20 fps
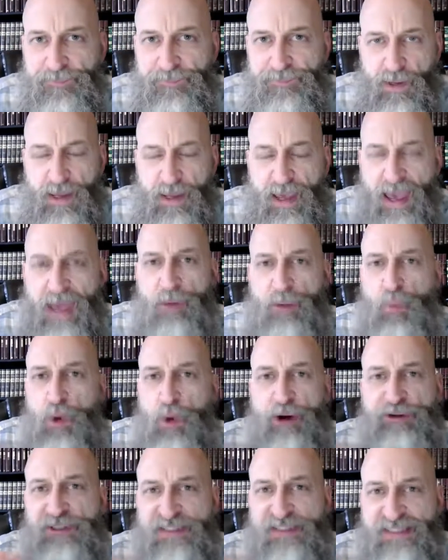And where
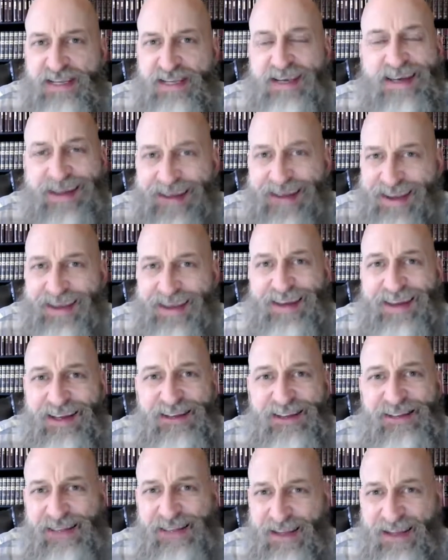sin is
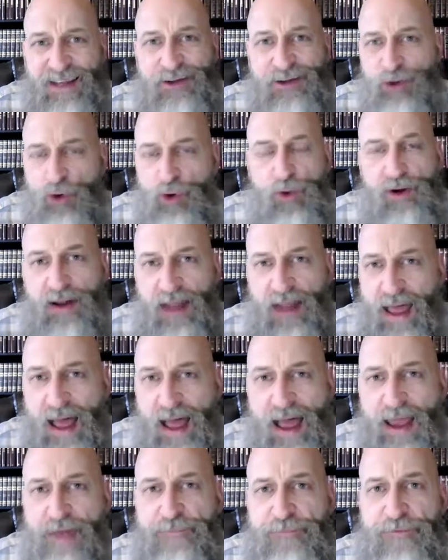in your
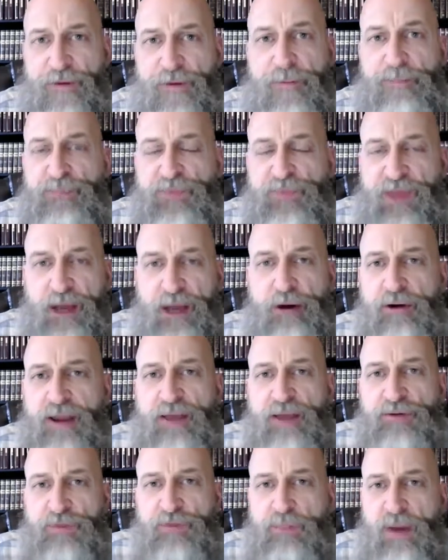life, there is
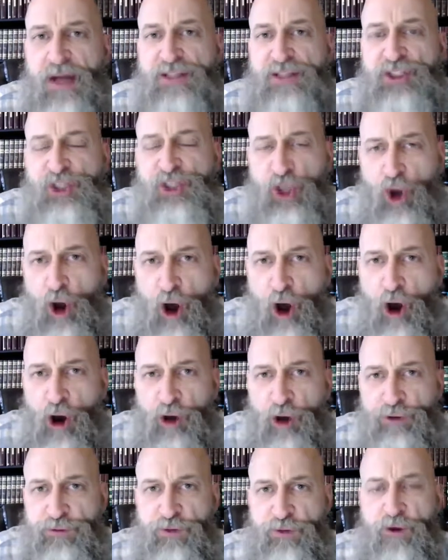much cause
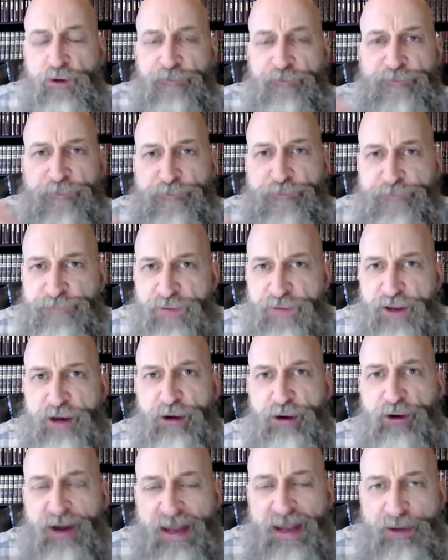for fear
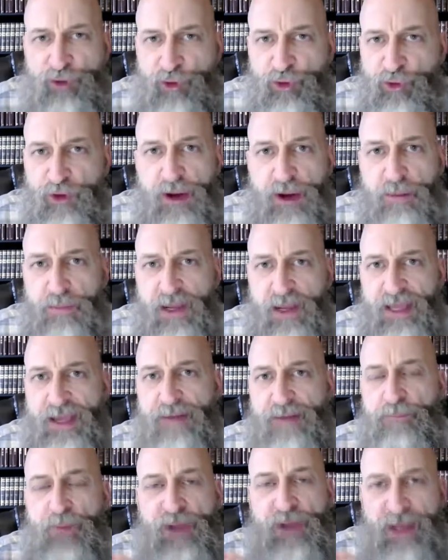and trembling
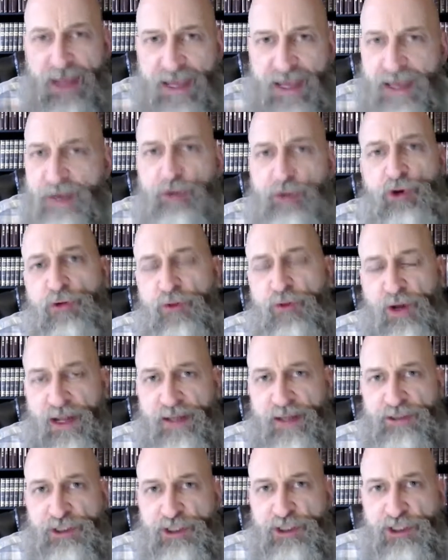in your
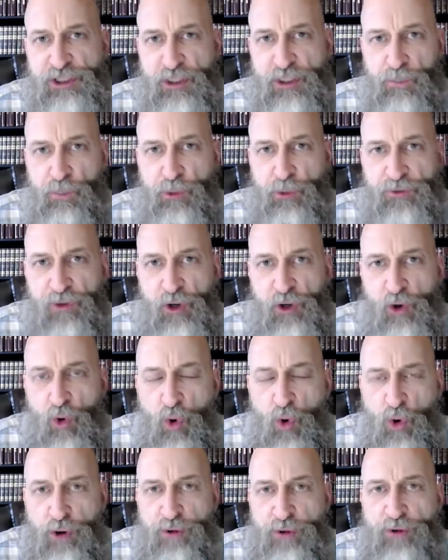relationship with the
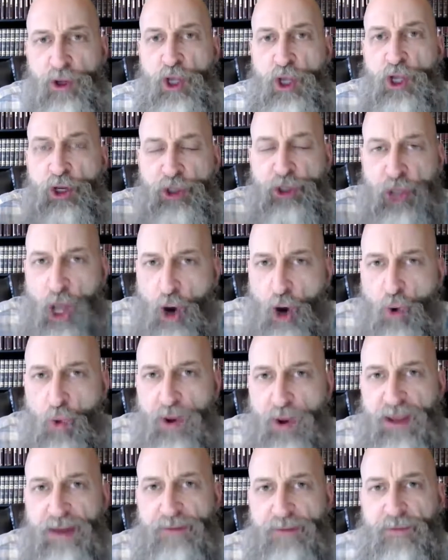Lord,
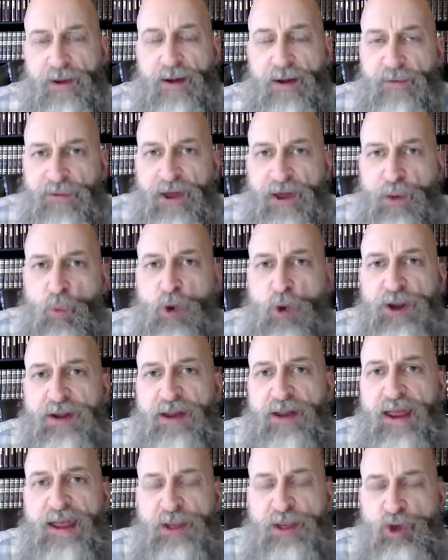knowing that one day
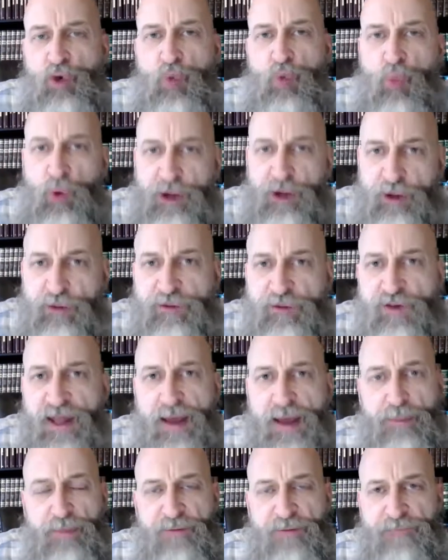you will stand
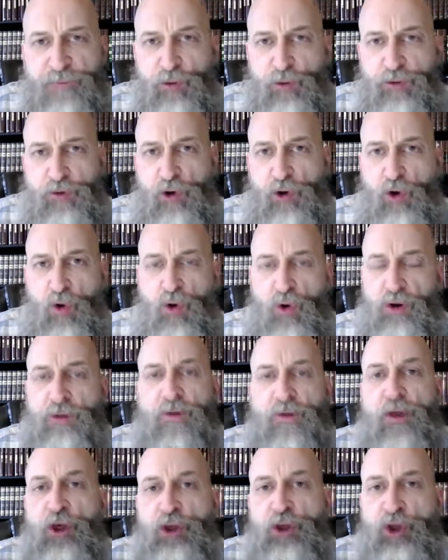before the Lord,
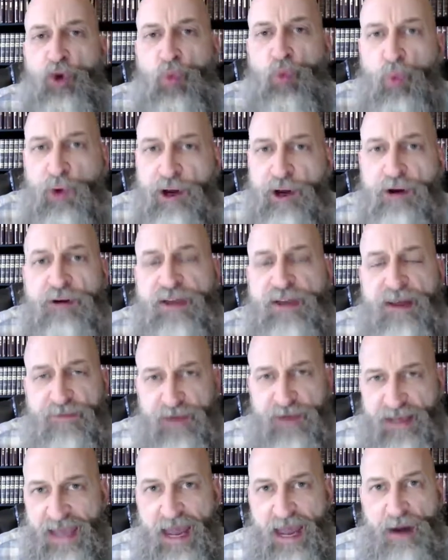you will give
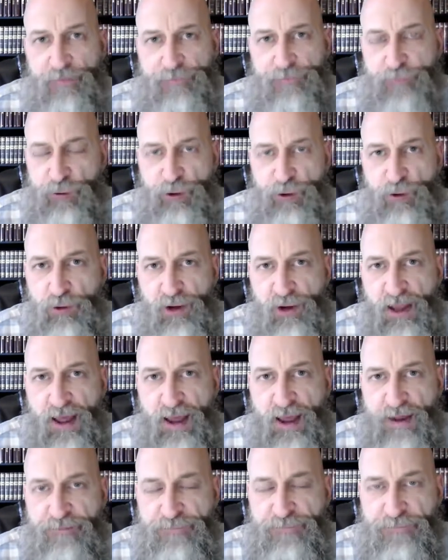account for your
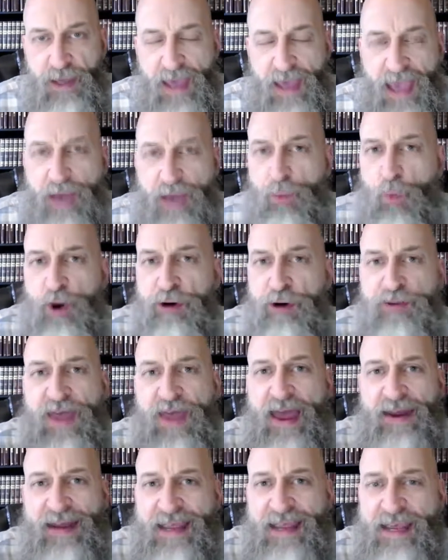life, and where that
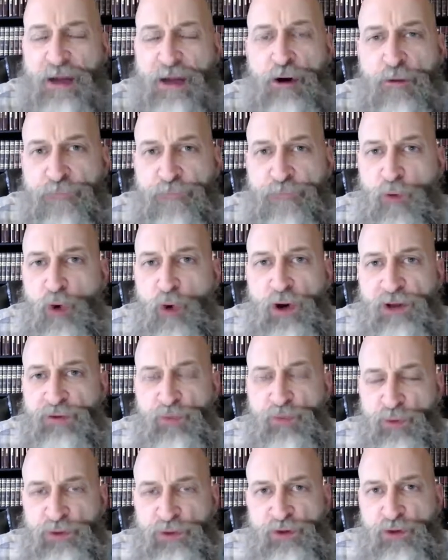inner voice was
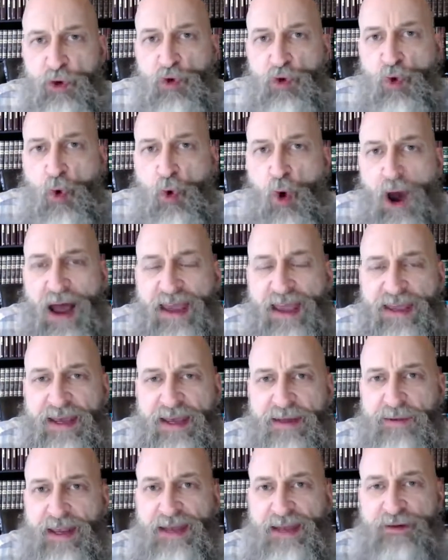so quiet
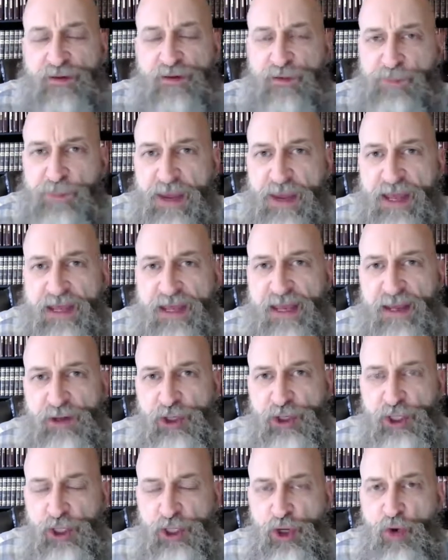in speaking to
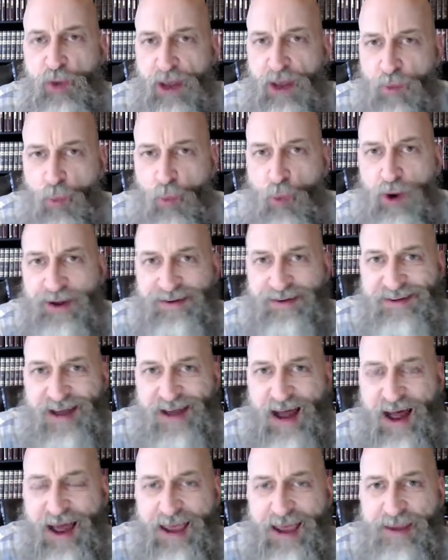you at one
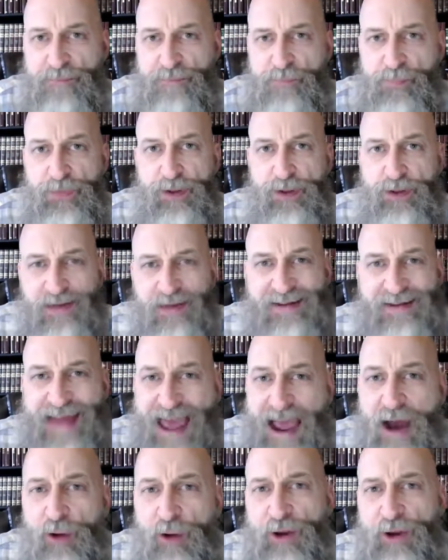time, now
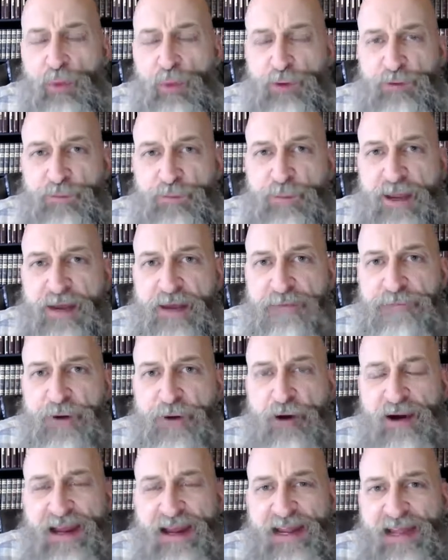it will speak very
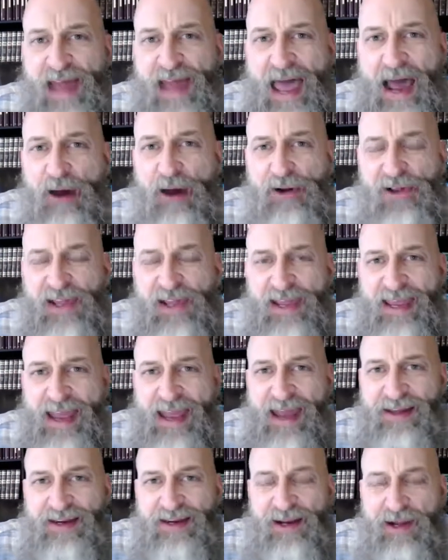loudly and
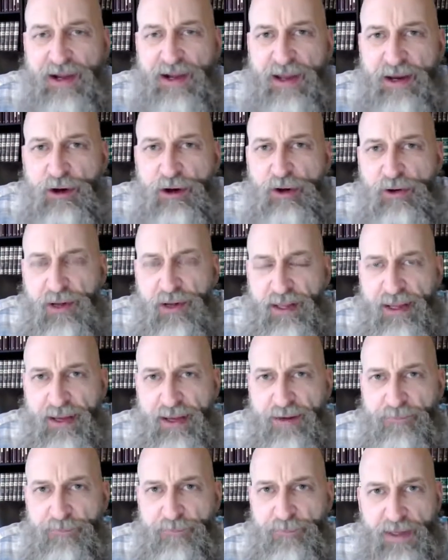clearly
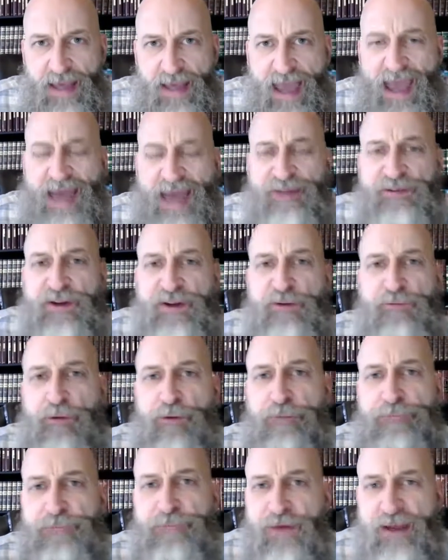as it
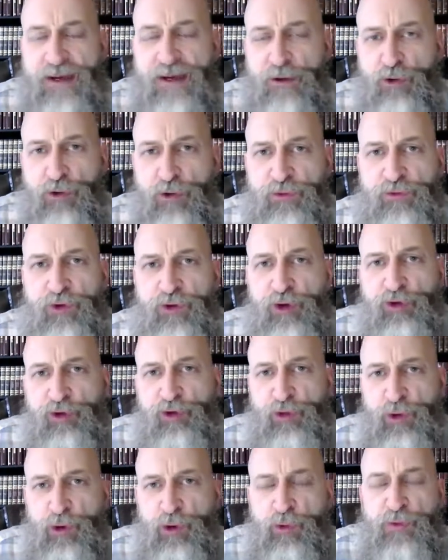reveals the
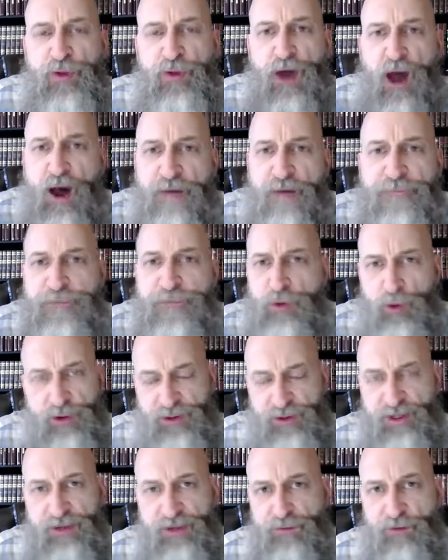truth of your
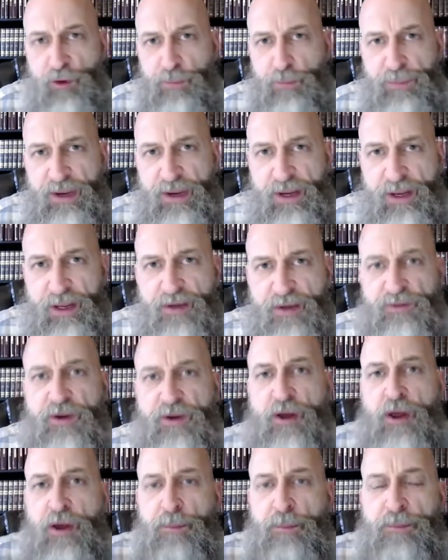disobedience
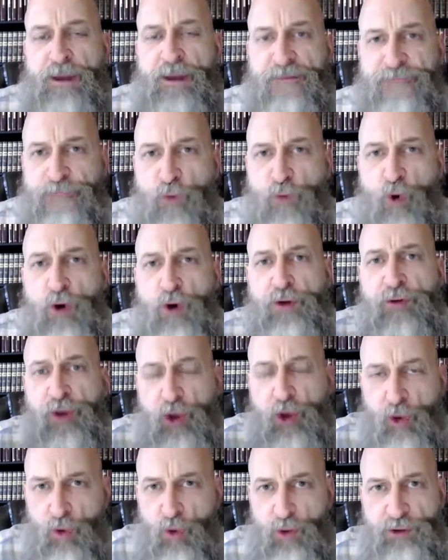before the
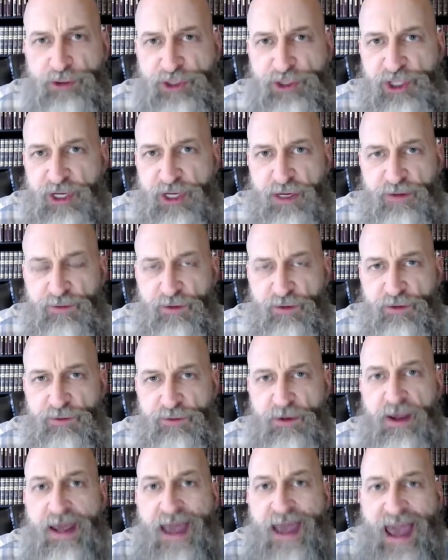Lord Jesus
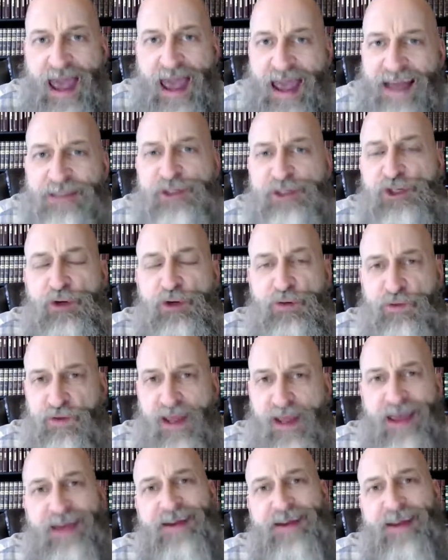as you stand
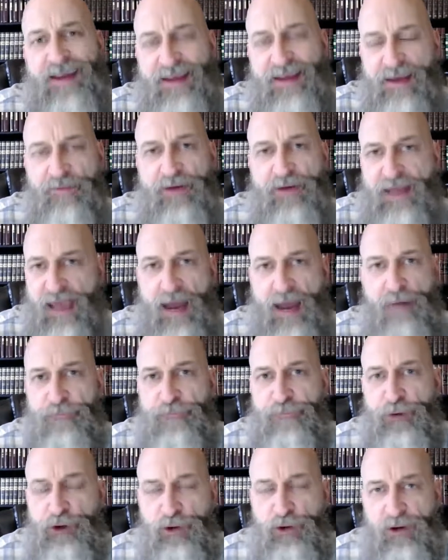and give account for
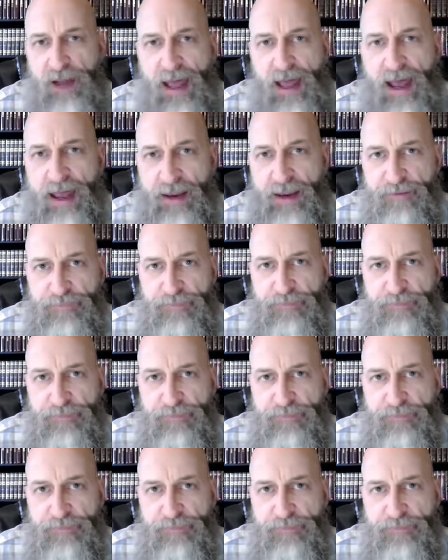your life.